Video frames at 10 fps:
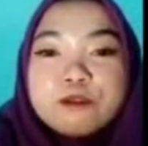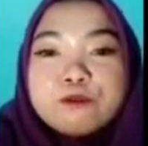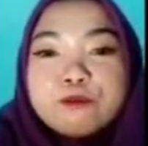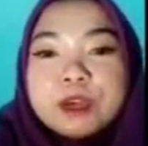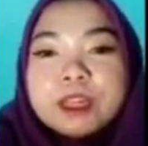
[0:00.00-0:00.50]

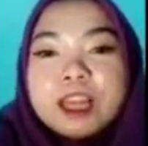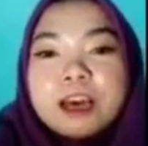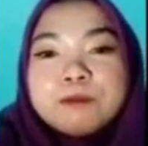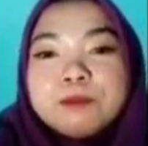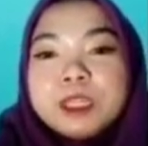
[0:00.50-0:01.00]
will
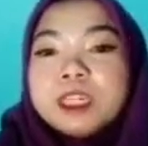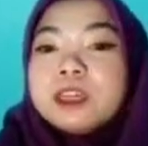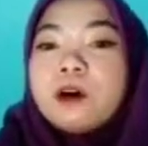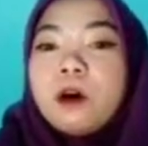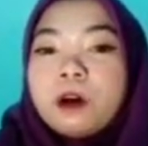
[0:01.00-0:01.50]
update
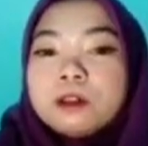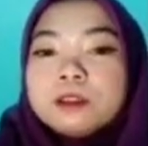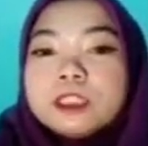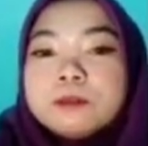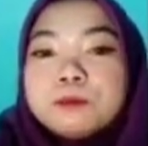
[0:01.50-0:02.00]

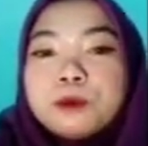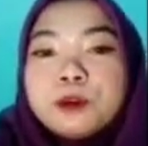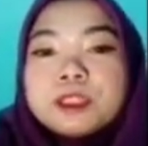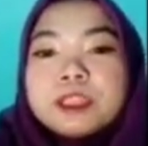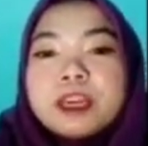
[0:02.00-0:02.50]
all the
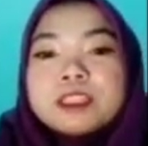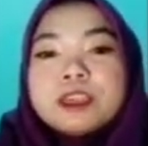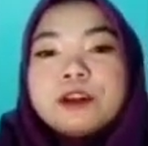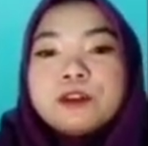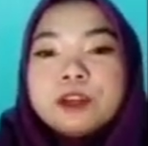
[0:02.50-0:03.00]
process
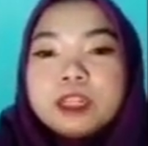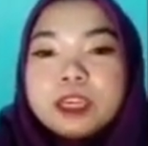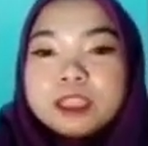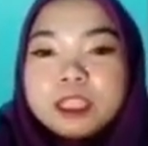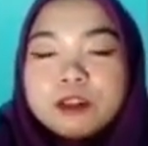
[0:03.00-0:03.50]

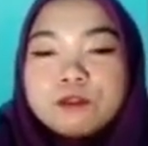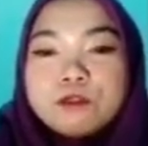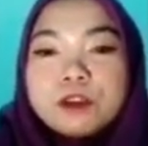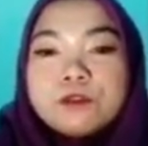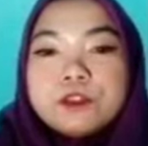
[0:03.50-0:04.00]
related
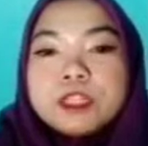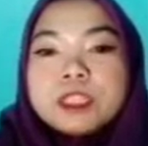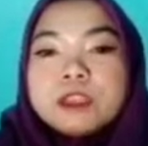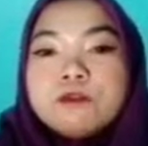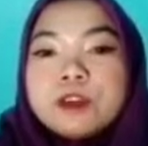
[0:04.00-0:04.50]
with
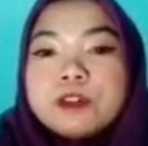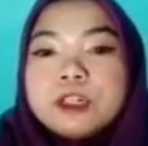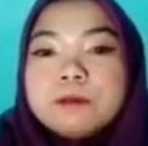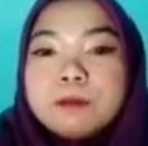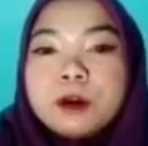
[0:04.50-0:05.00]
receiving
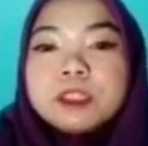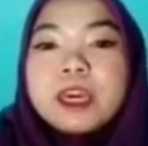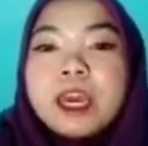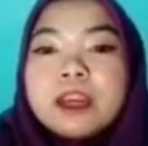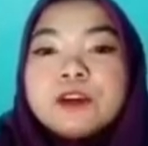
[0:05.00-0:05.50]
report
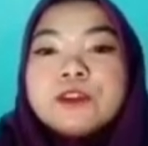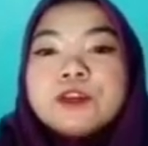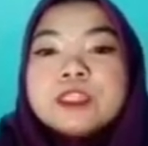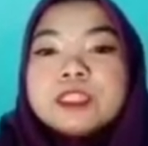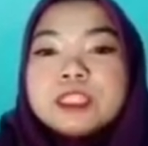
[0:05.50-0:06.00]
at
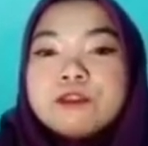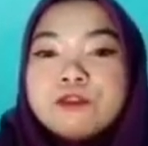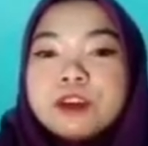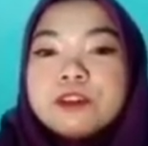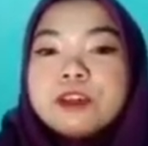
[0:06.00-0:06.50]

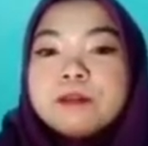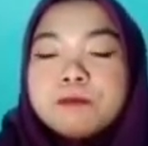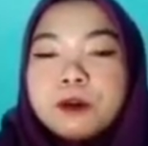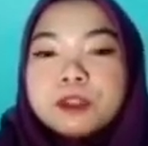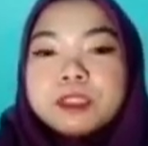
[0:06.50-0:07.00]
receiving
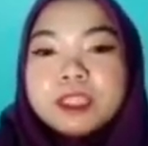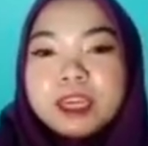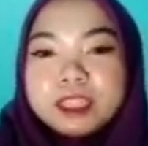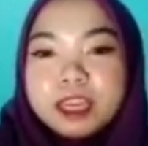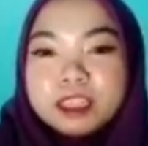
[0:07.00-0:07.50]
report
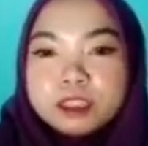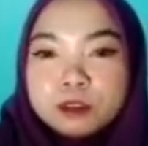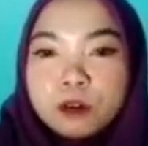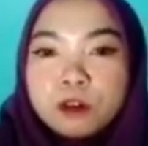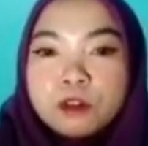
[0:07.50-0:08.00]
data
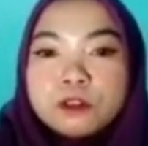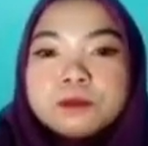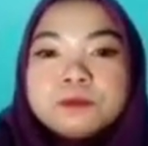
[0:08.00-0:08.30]
store.